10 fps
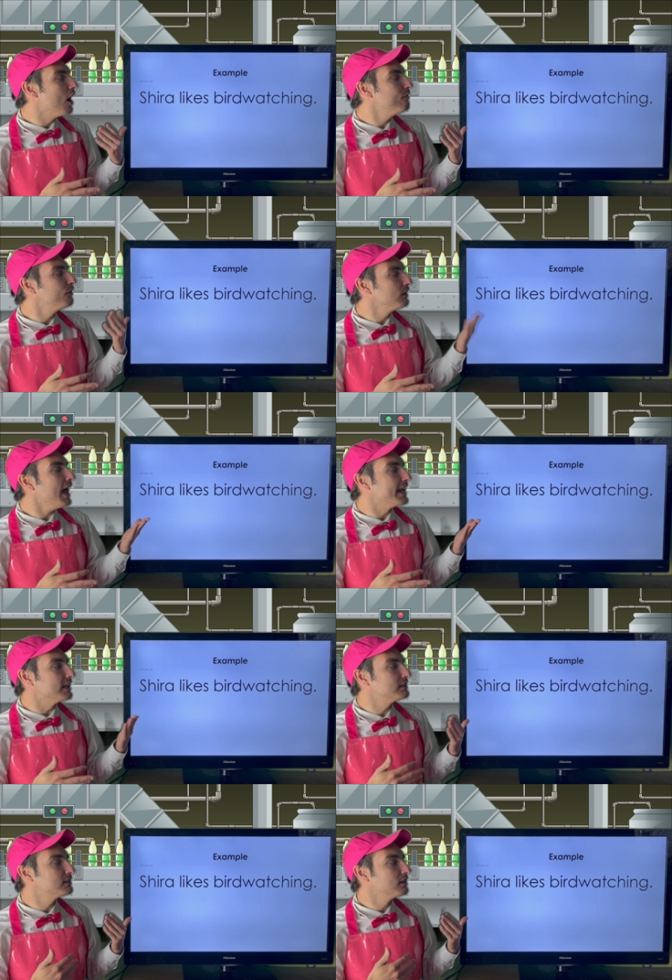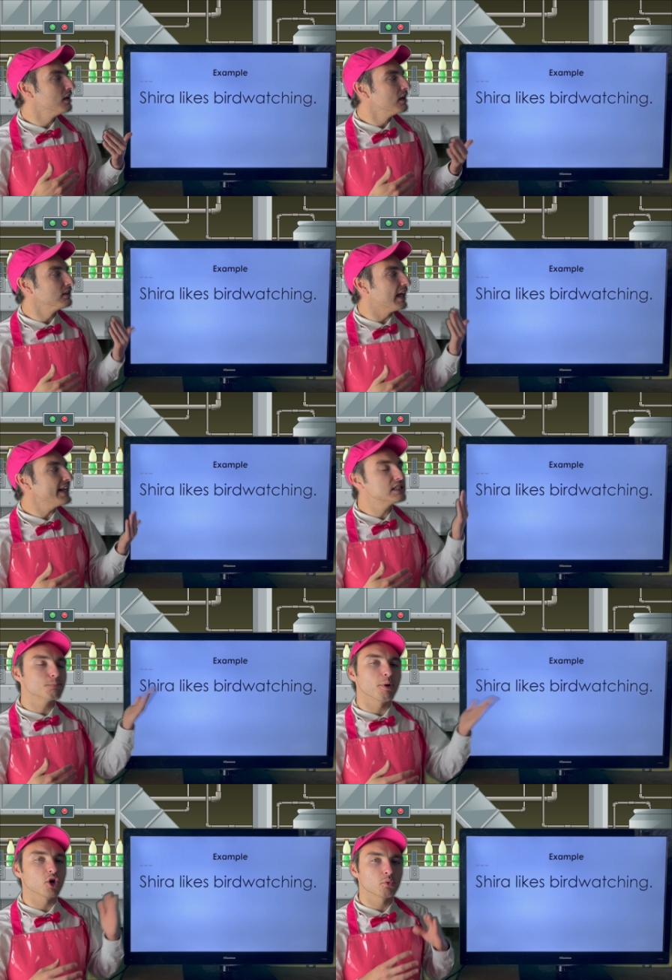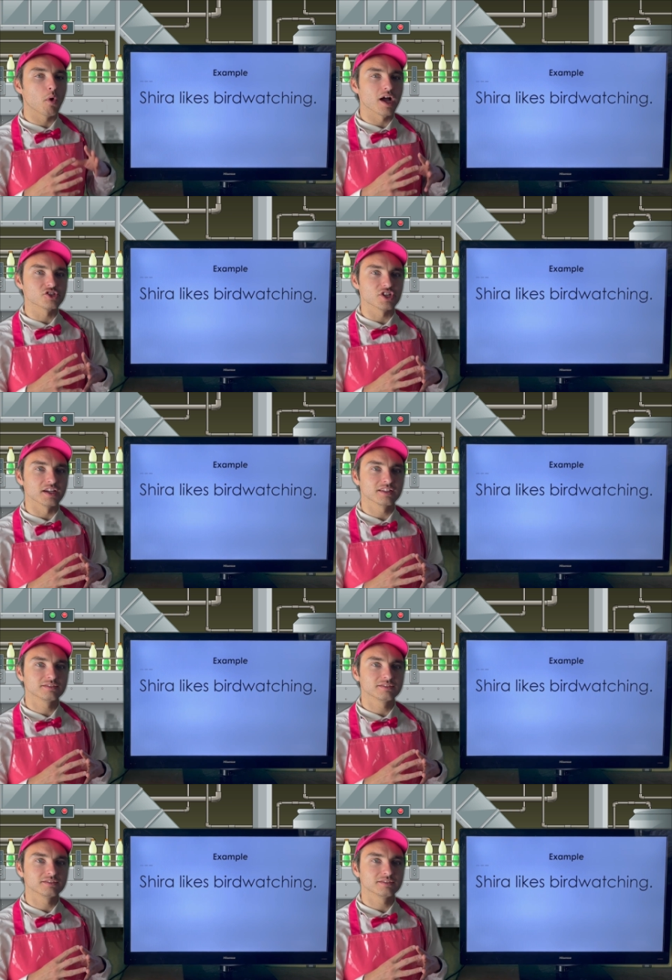of likes birdwatching.